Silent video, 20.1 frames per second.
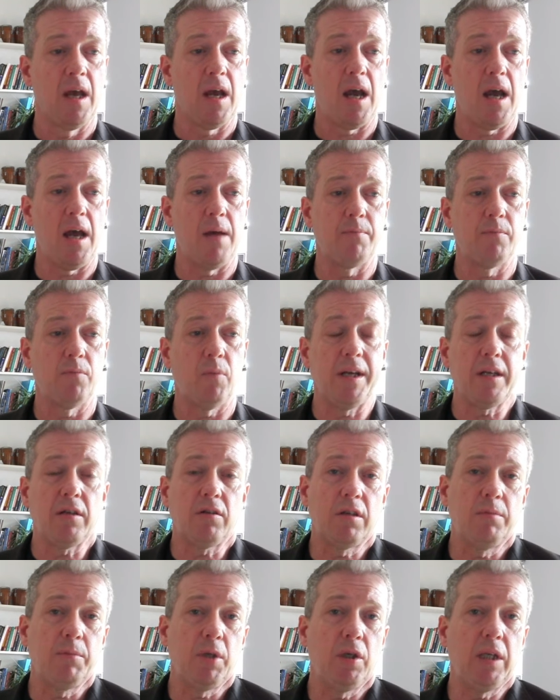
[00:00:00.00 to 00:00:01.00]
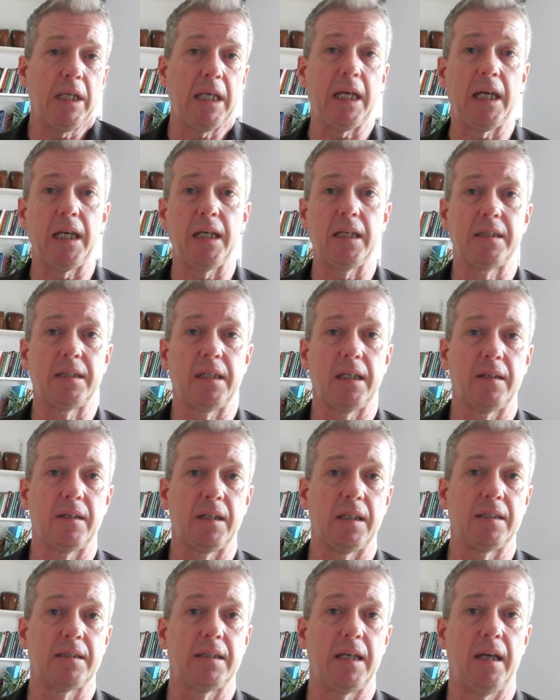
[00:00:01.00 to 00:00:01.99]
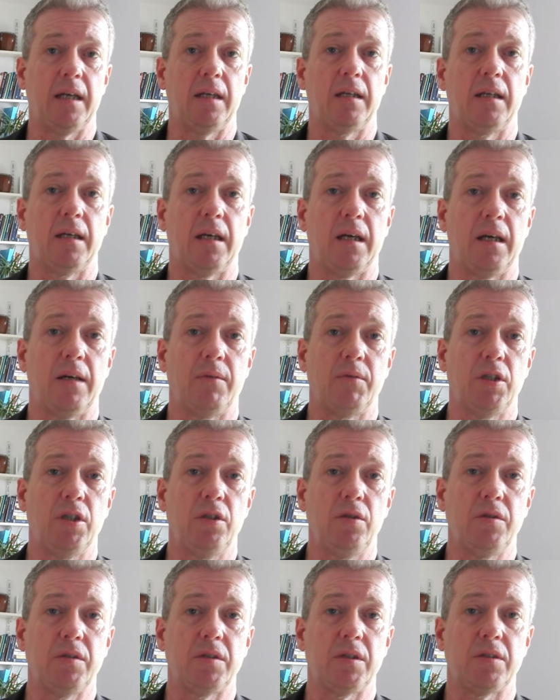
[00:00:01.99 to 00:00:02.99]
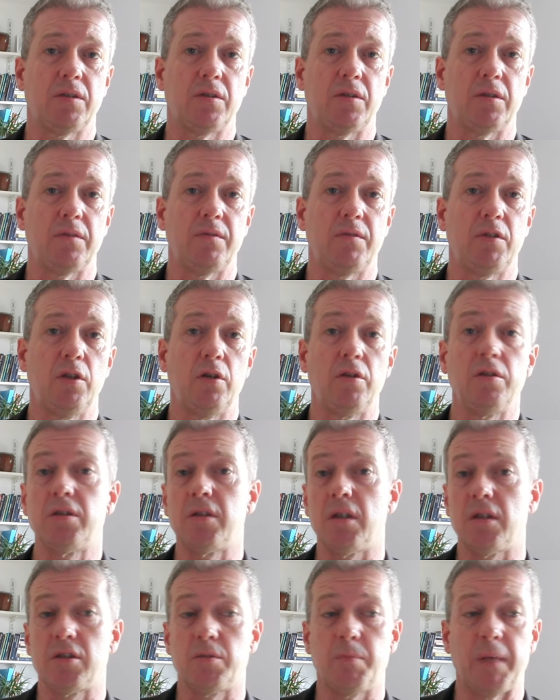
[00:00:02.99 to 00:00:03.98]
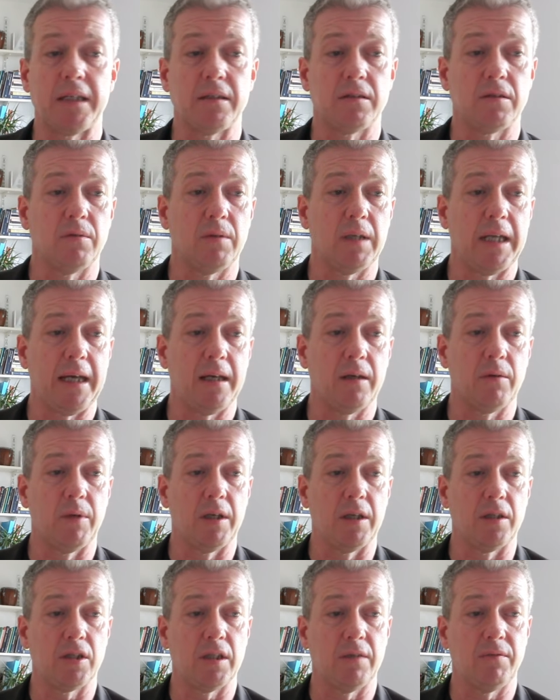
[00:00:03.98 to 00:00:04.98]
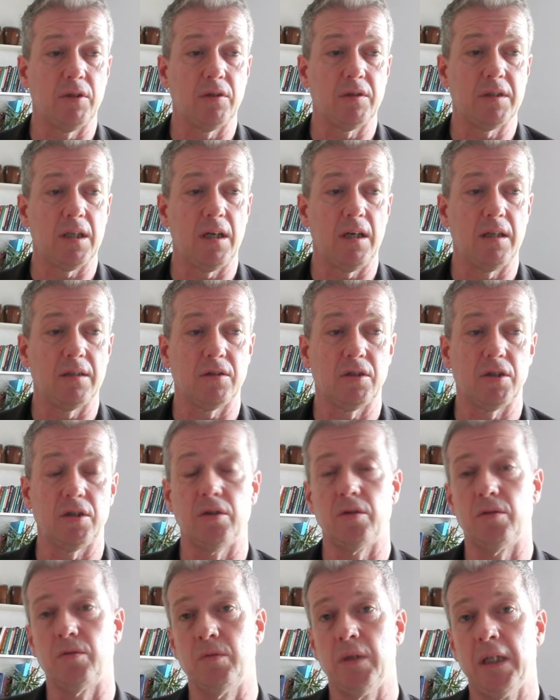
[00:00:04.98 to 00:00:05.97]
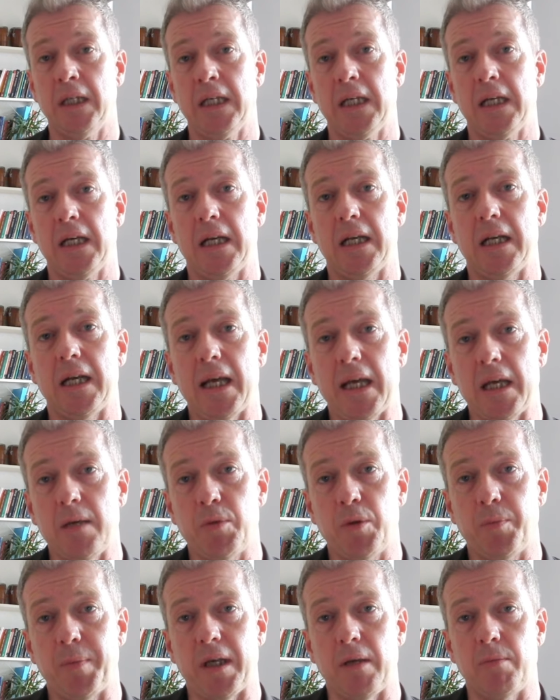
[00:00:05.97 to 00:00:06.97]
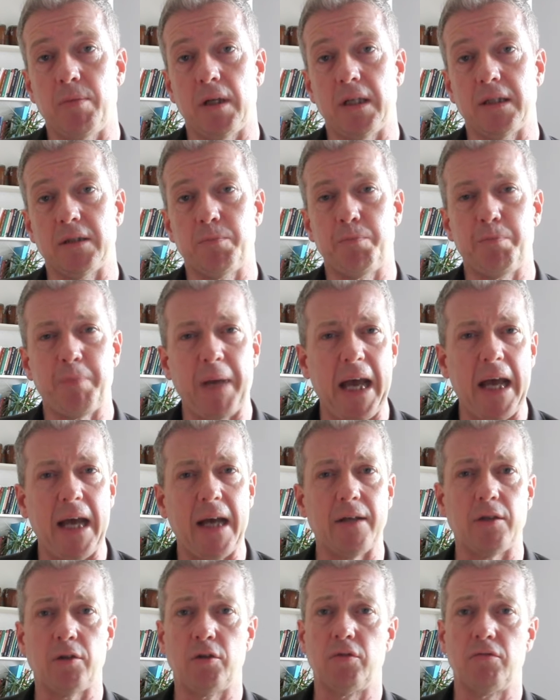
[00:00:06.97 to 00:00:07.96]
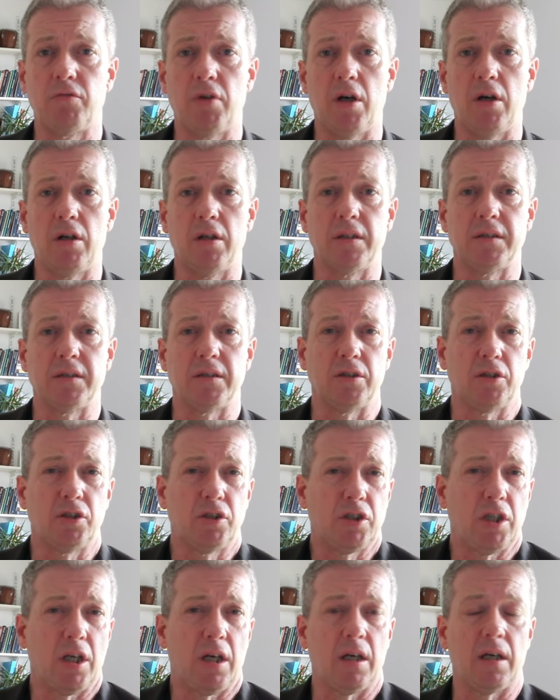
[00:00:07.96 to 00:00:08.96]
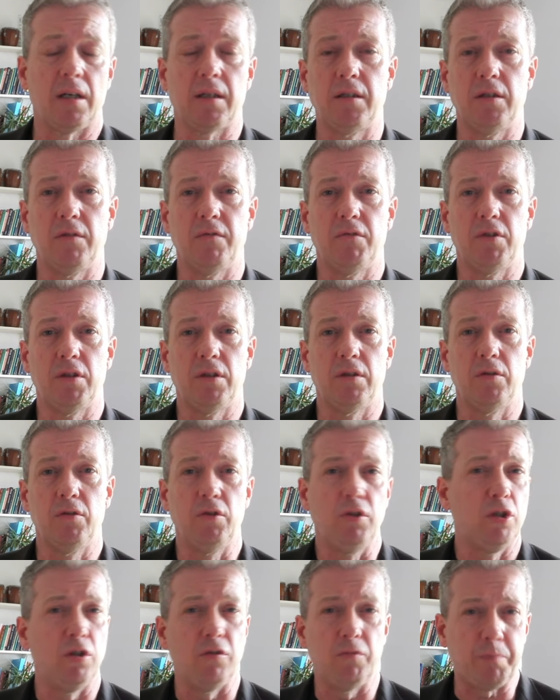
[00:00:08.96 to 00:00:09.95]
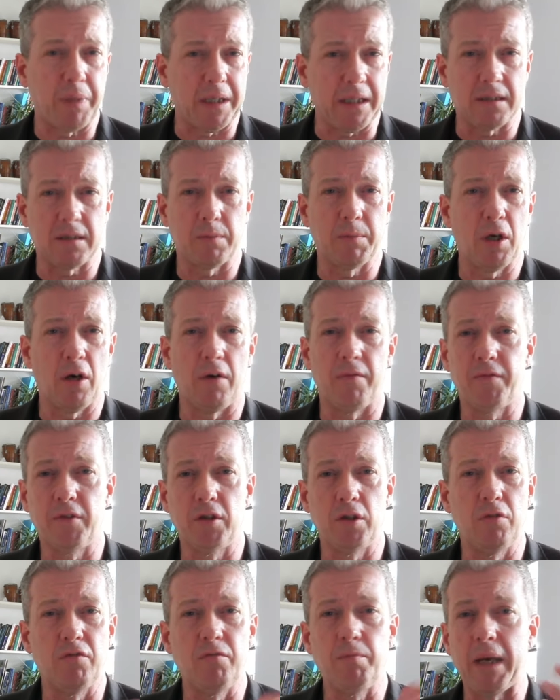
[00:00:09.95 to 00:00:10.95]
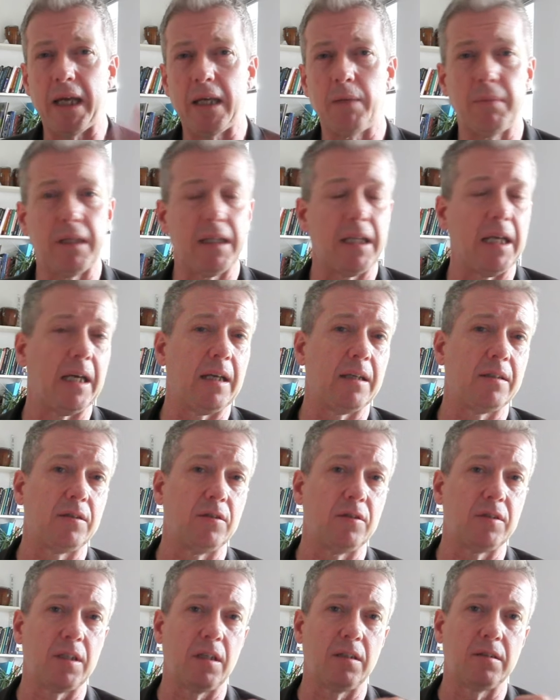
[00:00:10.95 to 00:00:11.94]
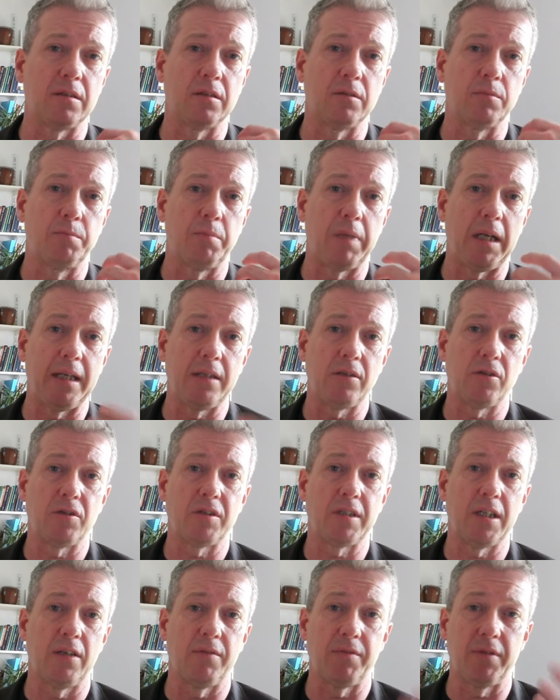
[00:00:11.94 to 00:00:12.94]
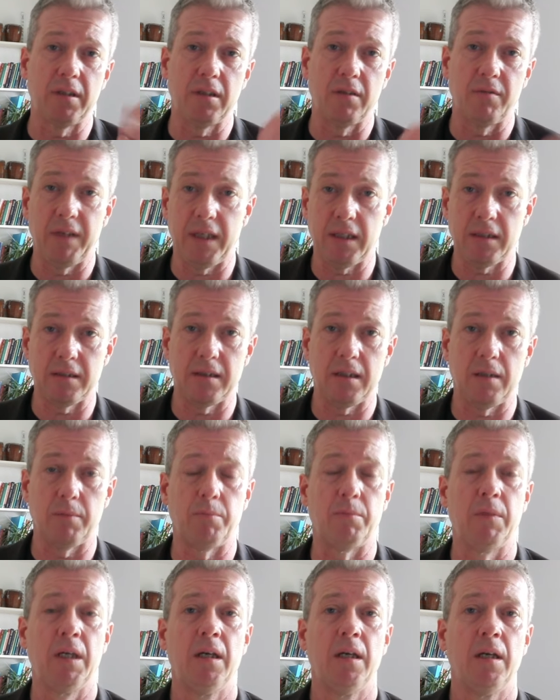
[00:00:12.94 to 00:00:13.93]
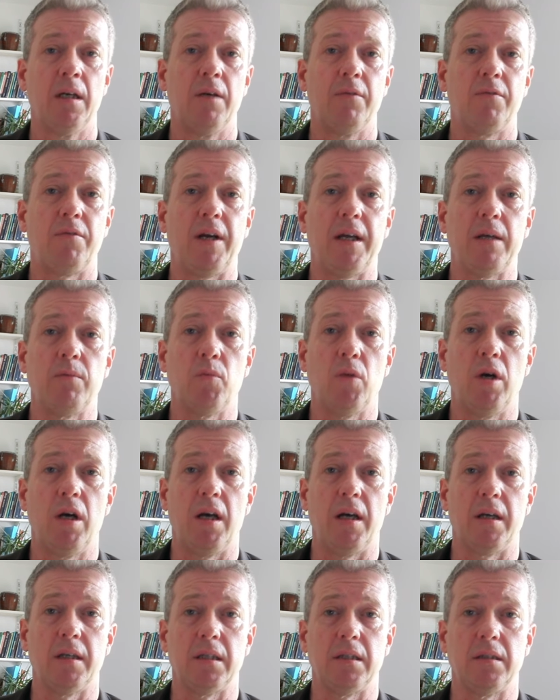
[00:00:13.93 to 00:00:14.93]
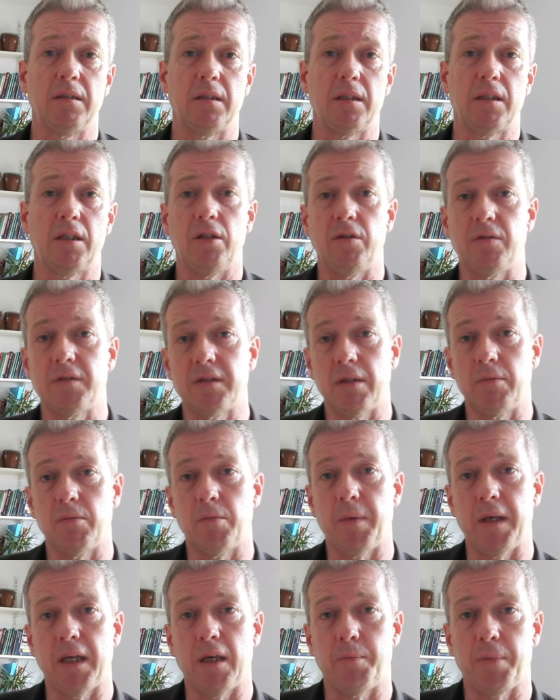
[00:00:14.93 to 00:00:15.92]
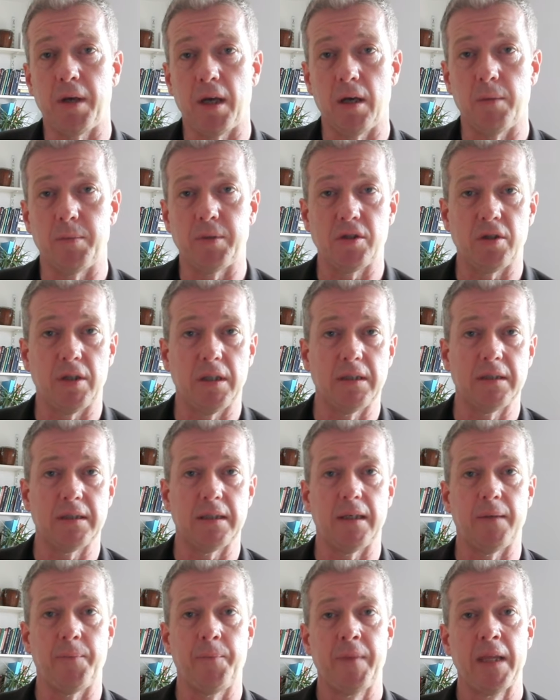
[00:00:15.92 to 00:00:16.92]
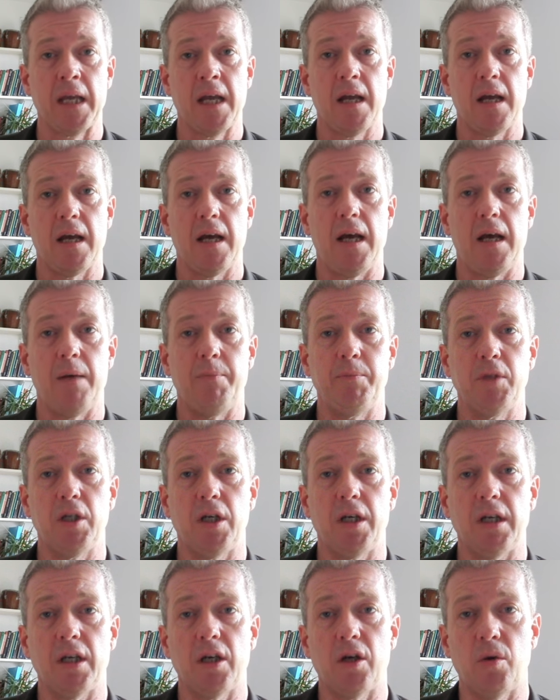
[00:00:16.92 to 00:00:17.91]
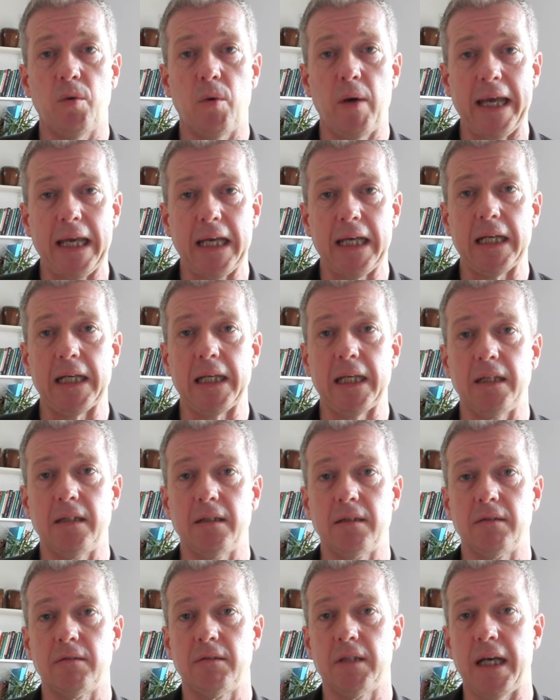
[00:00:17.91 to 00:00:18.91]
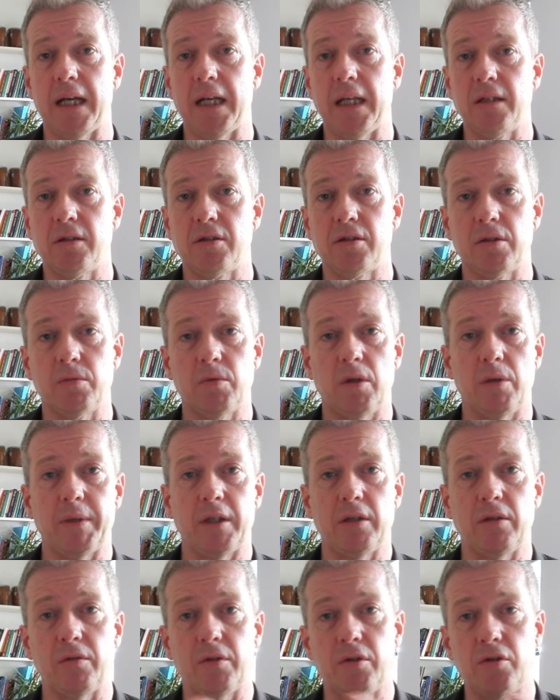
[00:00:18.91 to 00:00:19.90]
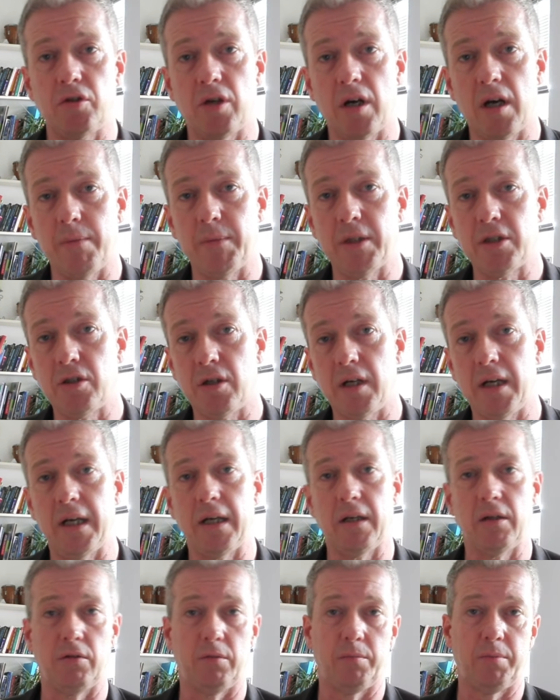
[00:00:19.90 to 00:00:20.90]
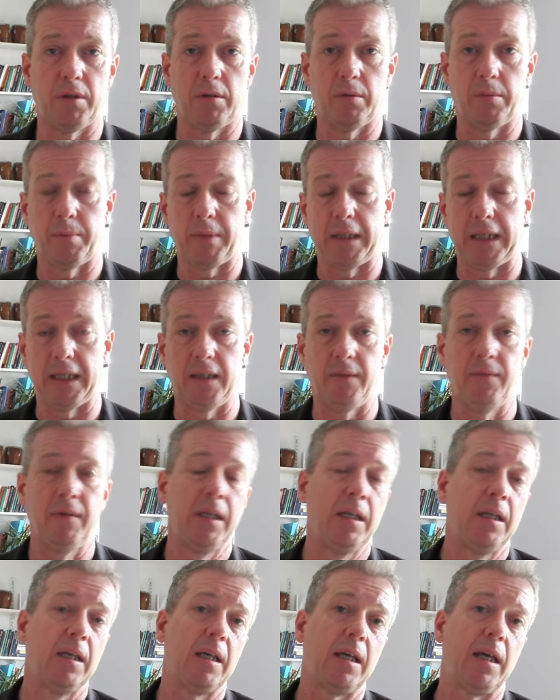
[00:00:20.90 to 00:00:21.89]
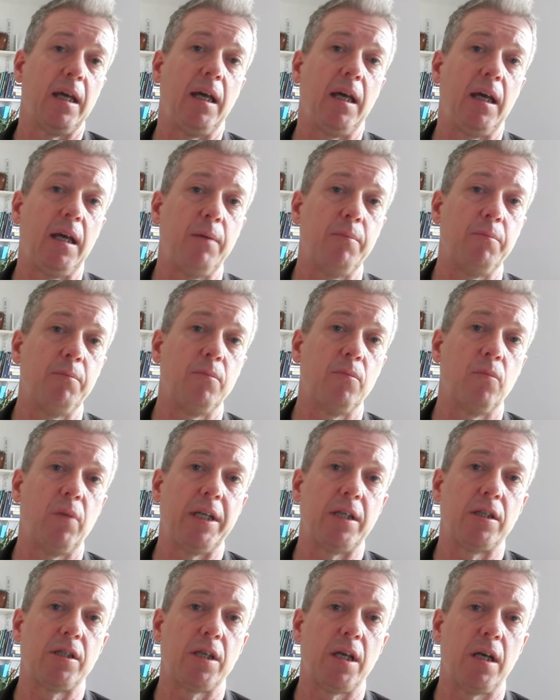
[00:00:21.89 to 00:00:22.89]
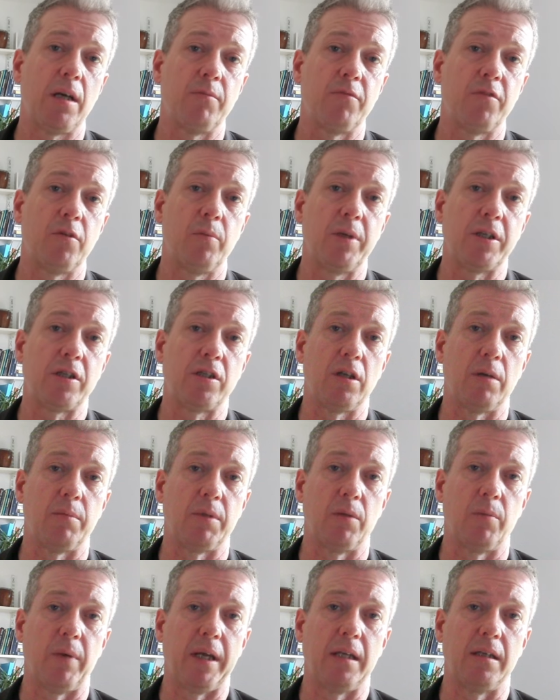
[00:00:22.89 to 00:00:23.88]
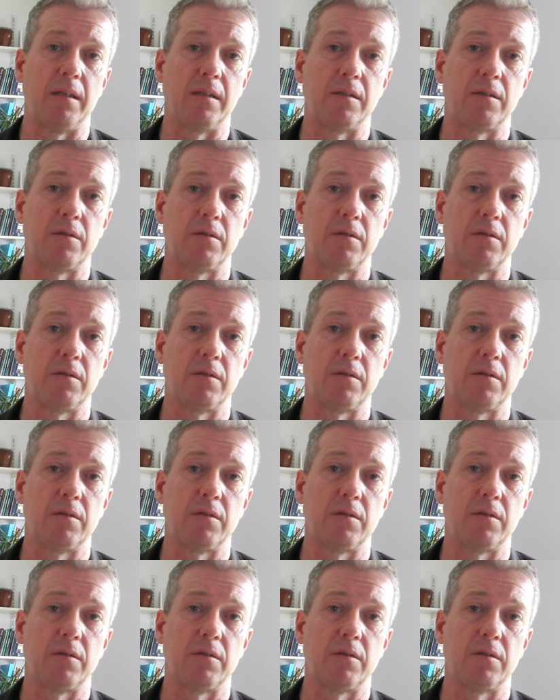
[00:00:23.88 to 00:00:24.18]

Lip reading: When you're communicating this anger, use a sort of non-judgmental language. If you start to label people as bad or wrong, as a jerk, You've pissed me off, you've made me this, you start to place yourself in the victim framework and accuse them of being a perpetrator, you're going to quickly get into what we call the drama triangle, probably, from which nobody wins.